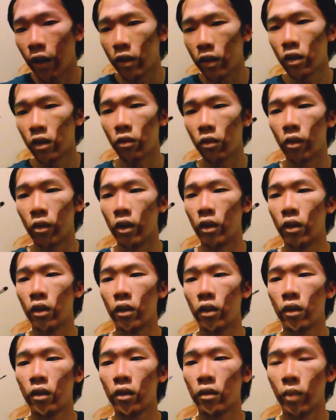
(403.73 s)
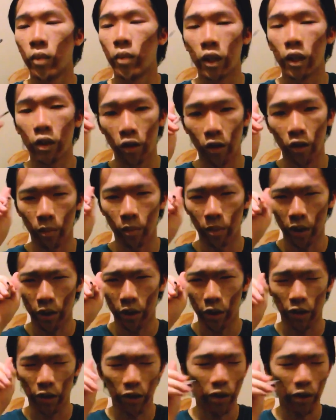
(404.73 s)
ends, you want to make sure your
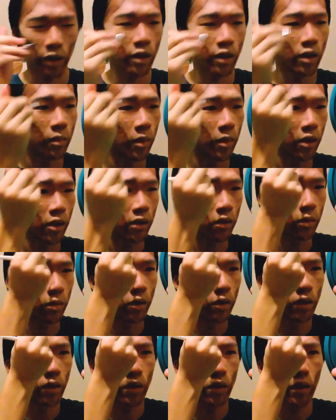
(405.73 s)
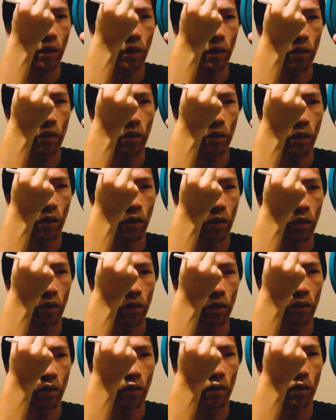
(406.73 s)
brush is as thin as possible and just kind of draw
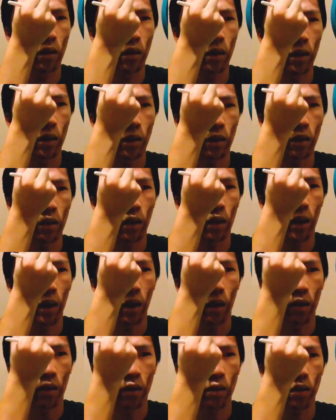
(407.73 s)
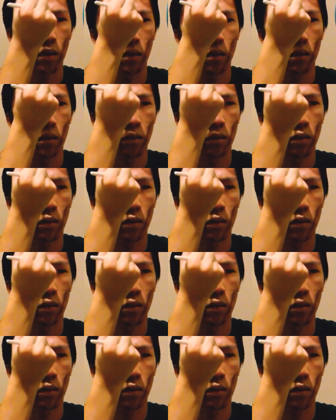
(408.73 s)
like little hairs.